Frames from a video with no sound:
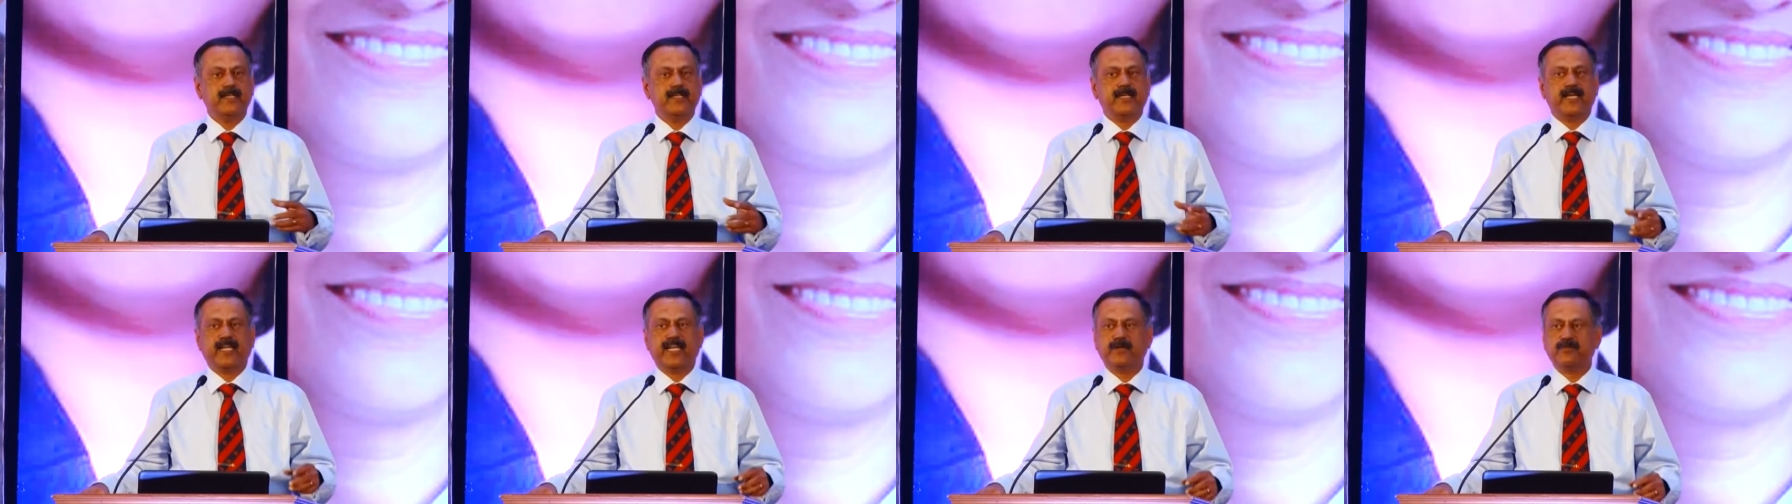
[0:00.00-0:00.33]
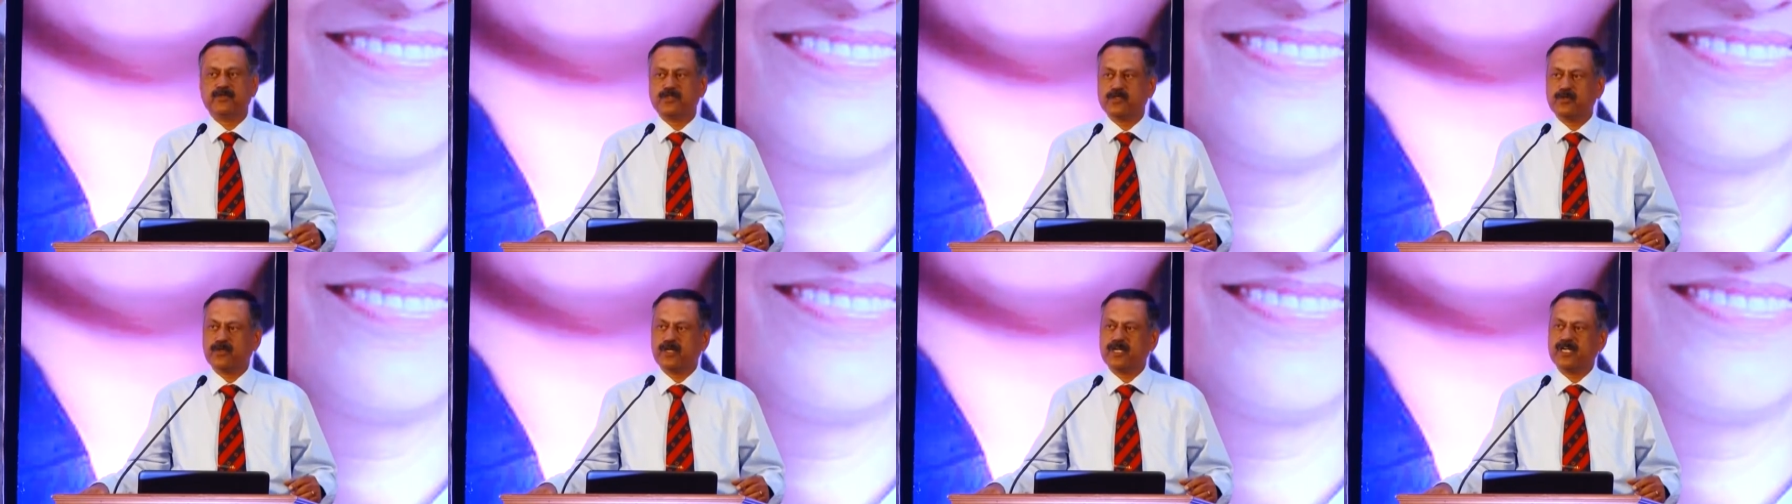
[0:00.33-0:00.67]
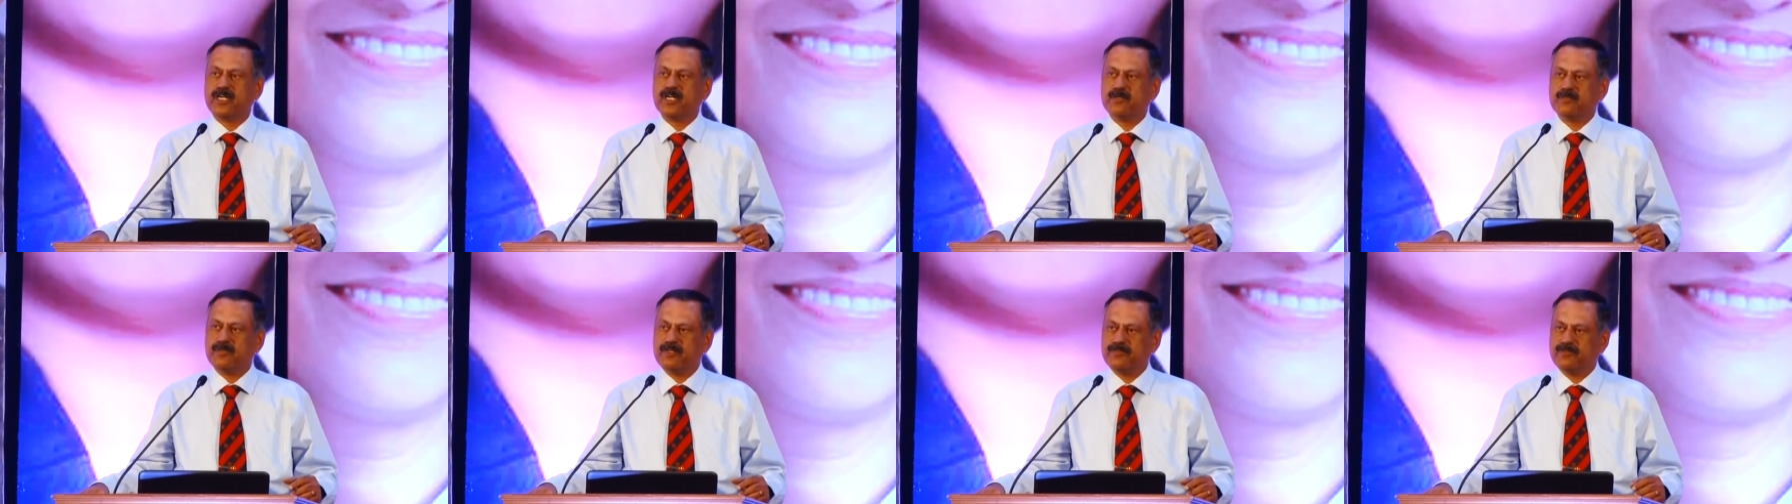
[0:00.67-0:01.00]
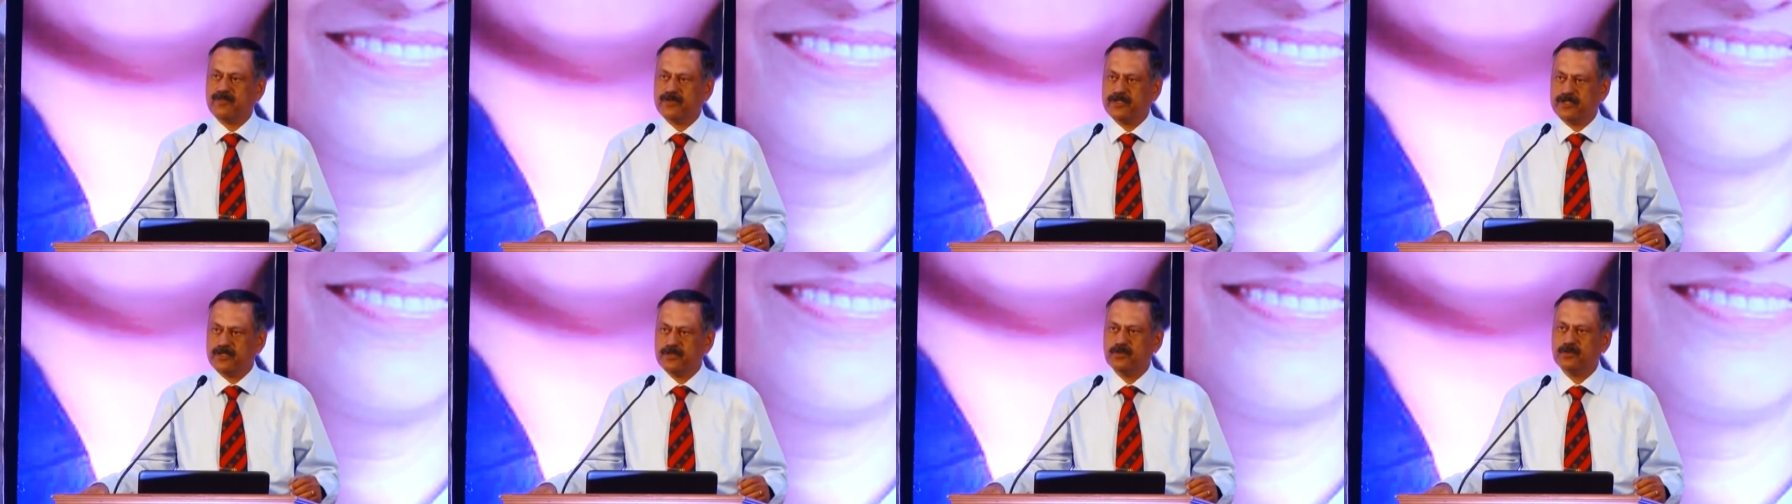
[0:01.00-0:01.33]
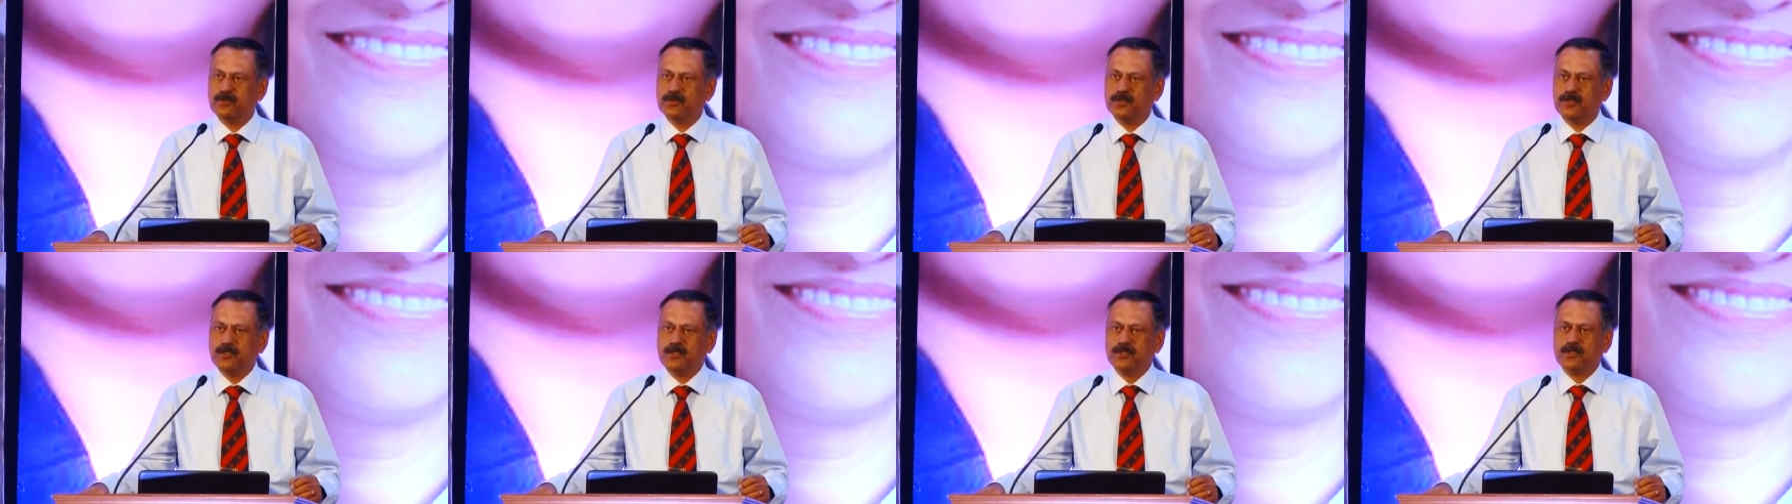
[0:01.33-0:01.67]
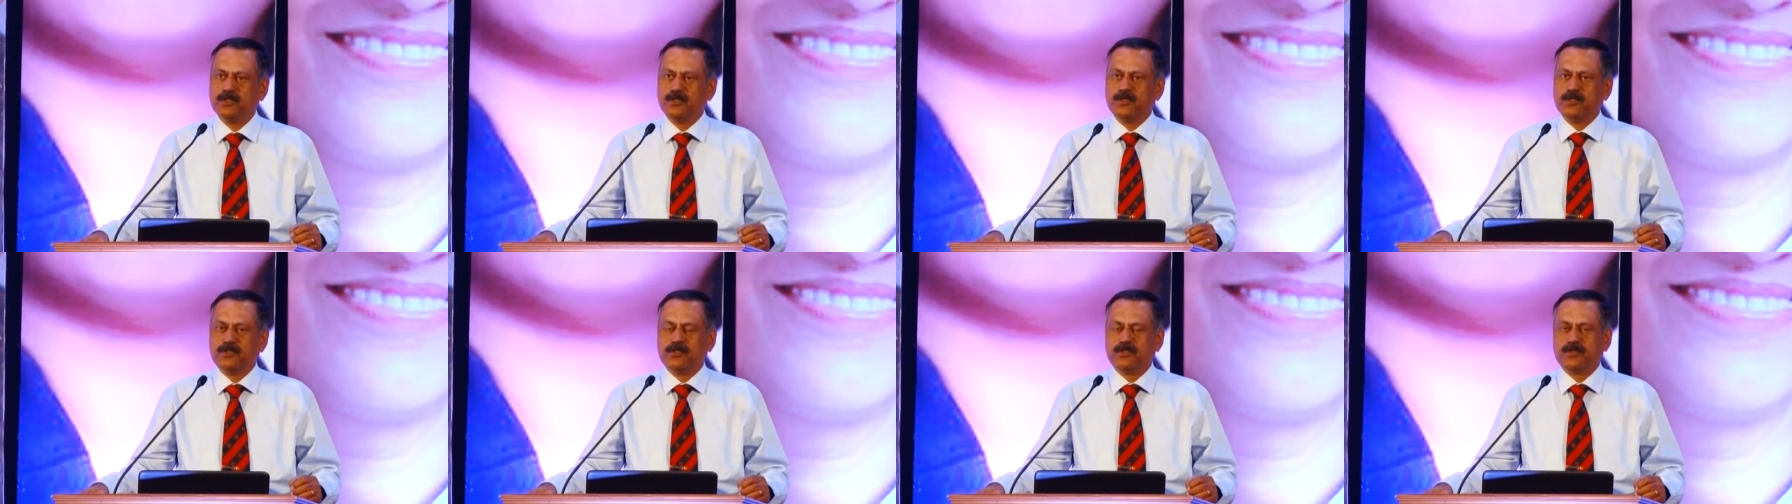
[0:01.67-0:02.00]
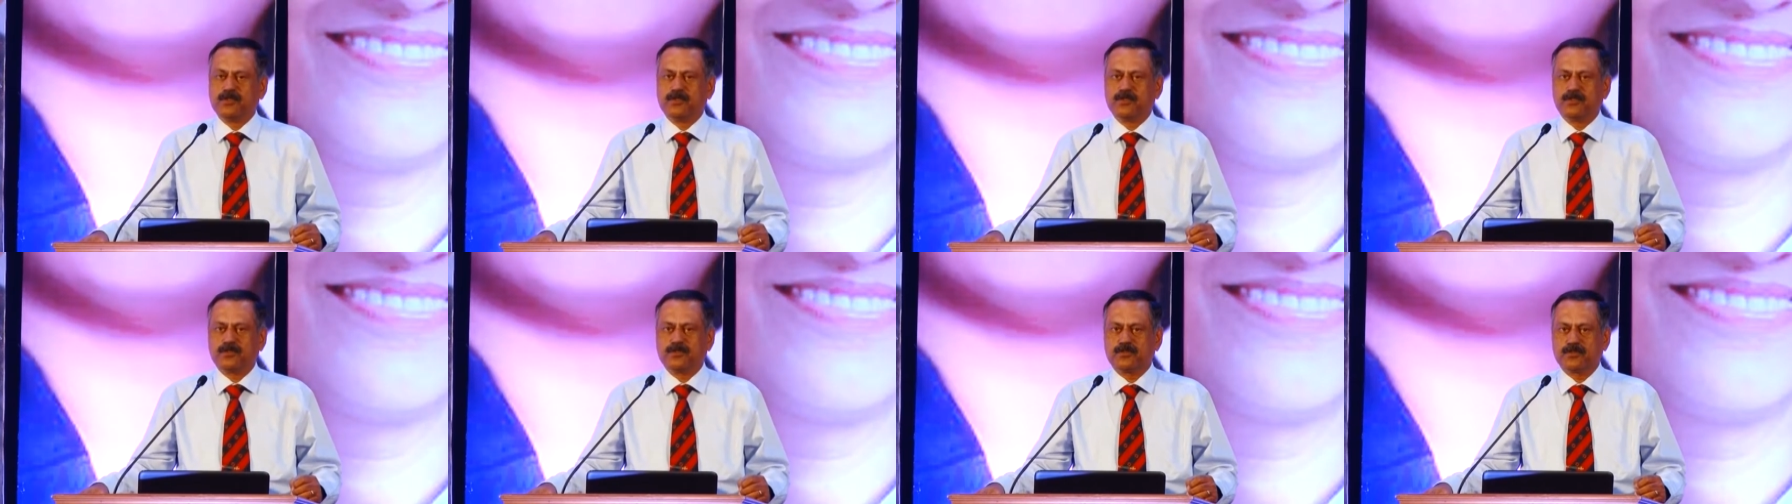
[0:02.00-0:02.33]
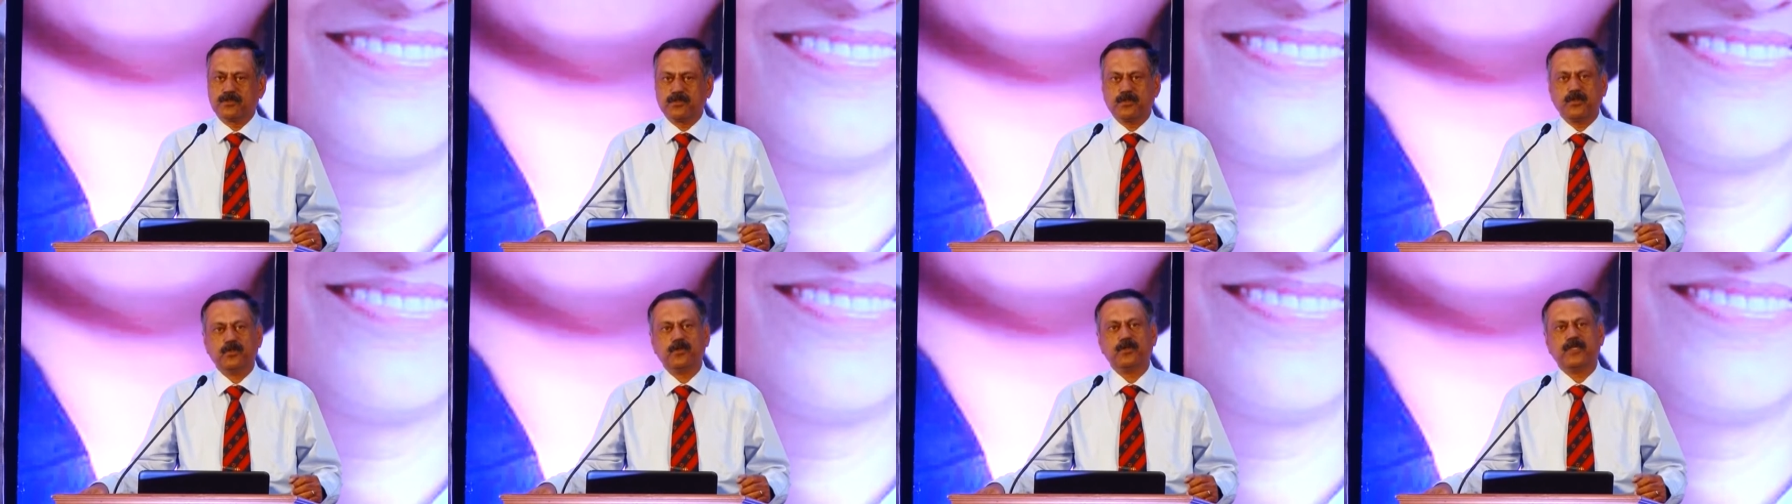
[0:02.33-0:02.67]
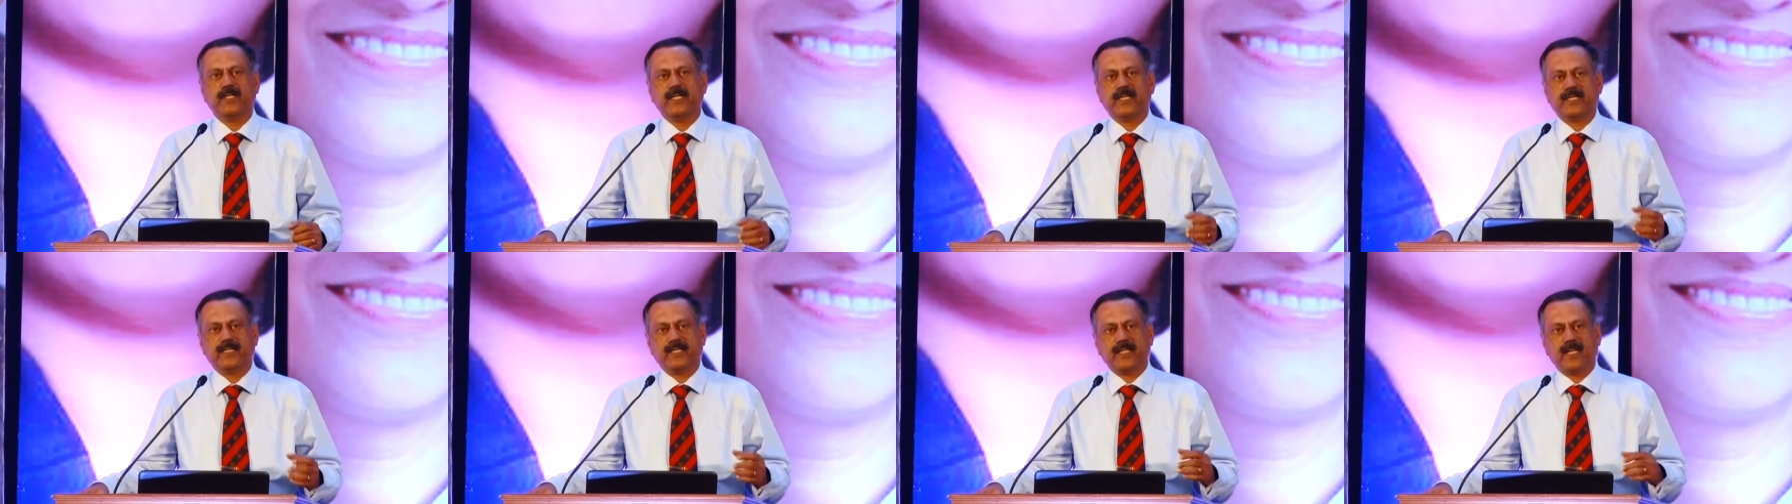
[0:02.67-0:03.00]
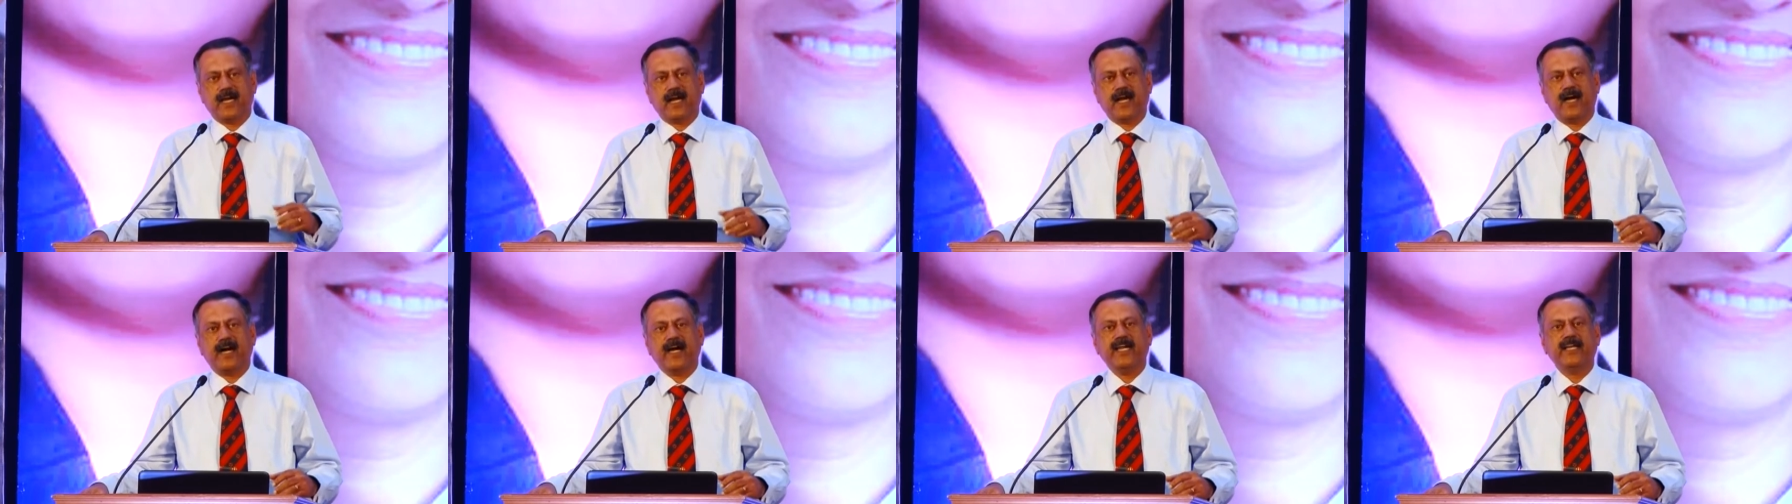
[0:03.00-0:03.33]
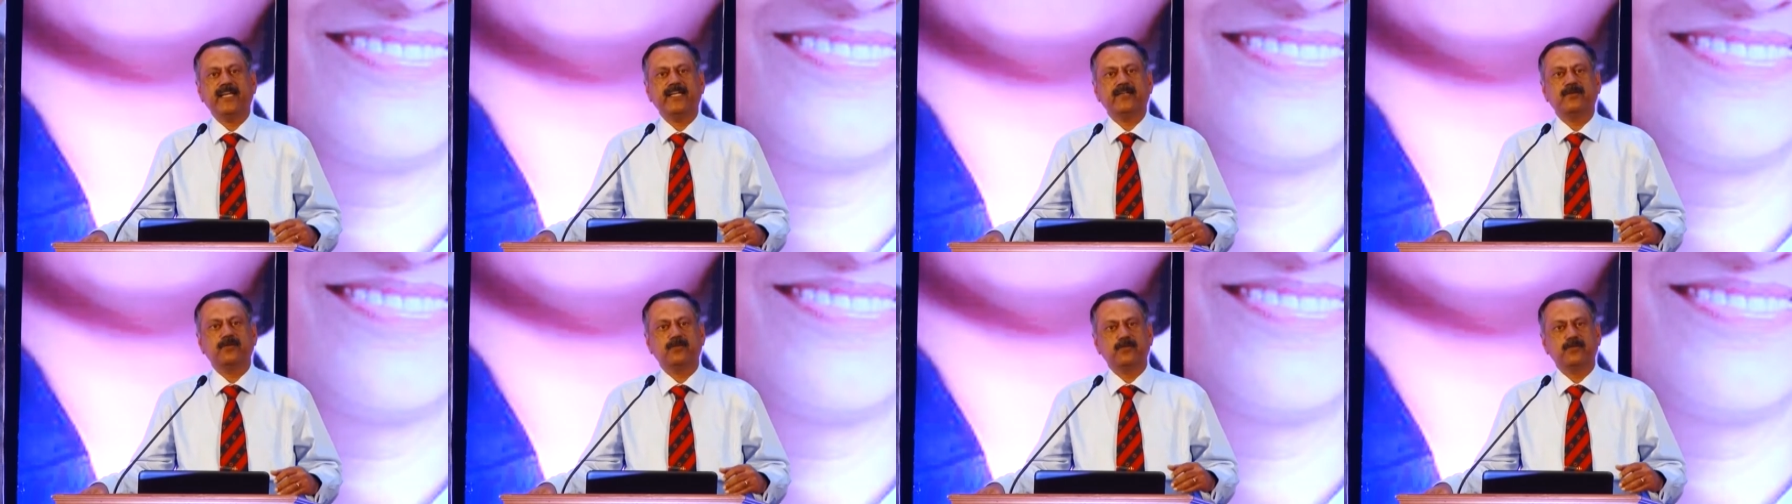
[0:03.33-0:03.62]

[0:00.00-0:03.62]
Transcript: and I'm sure it will be for you to know that I,